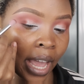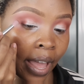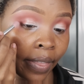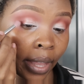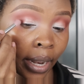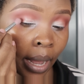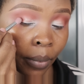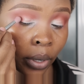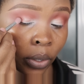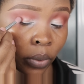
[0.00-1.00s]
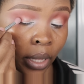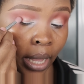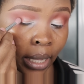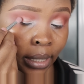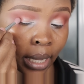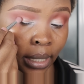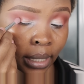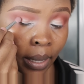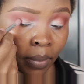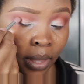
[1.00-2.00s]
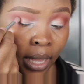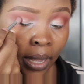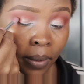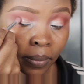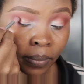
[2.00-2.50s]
and then I'm going to do the exact same thing.